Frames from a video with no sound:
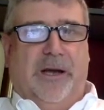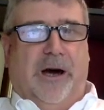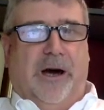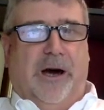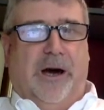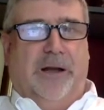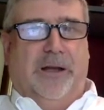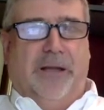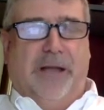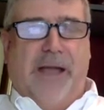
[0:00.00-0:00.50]

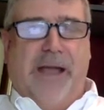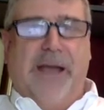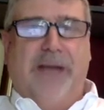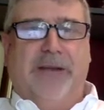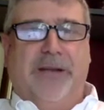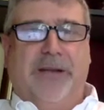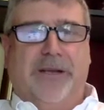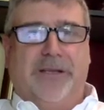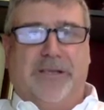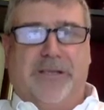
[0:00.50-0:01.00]
on
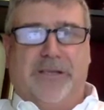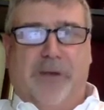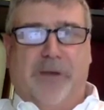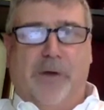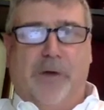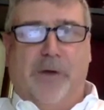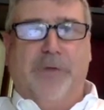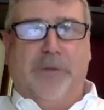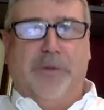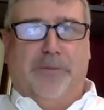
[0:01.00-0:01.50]
land that's
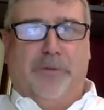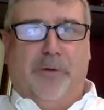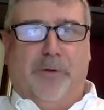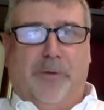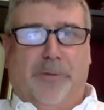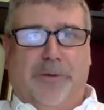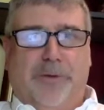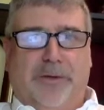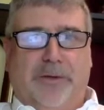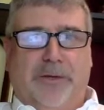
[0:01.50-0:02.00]
zoned
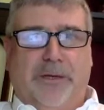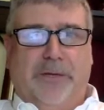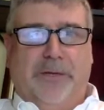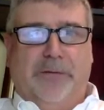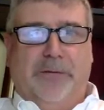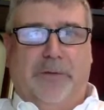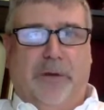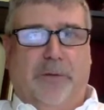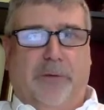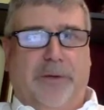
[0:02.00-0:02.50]
appropriately,
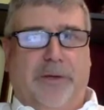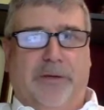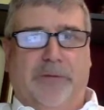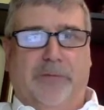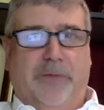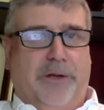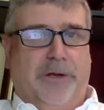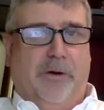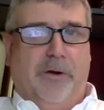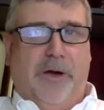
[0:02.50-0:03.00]
where
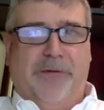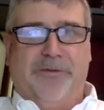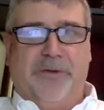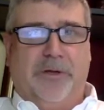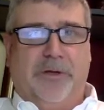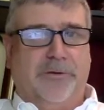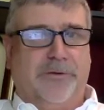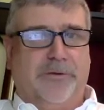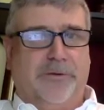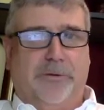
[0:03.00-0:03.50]
we don't have to
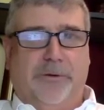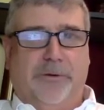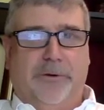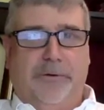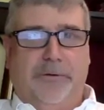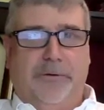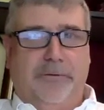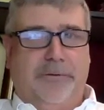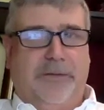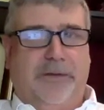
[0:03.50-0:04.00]
go
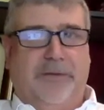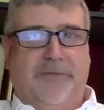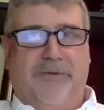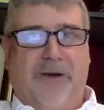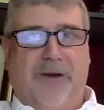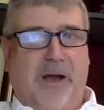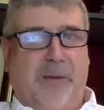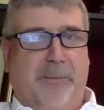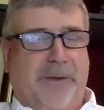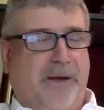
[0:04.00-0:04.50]
through the
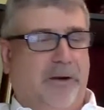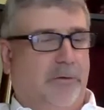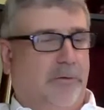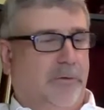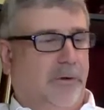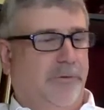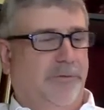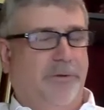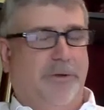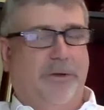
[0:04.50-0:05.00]
environmental
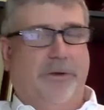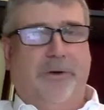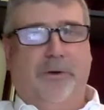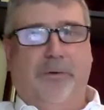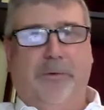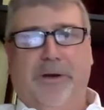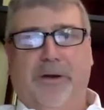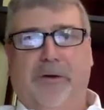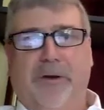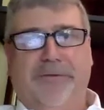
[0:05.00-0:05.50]
review.
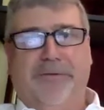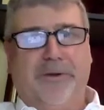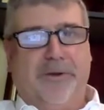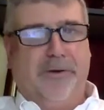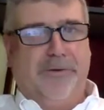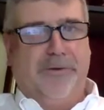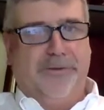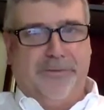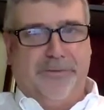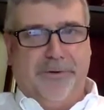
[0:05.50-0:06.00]
We don't have to
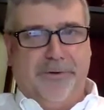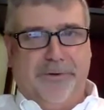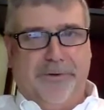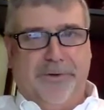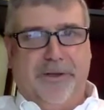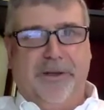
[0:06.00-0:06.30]
go through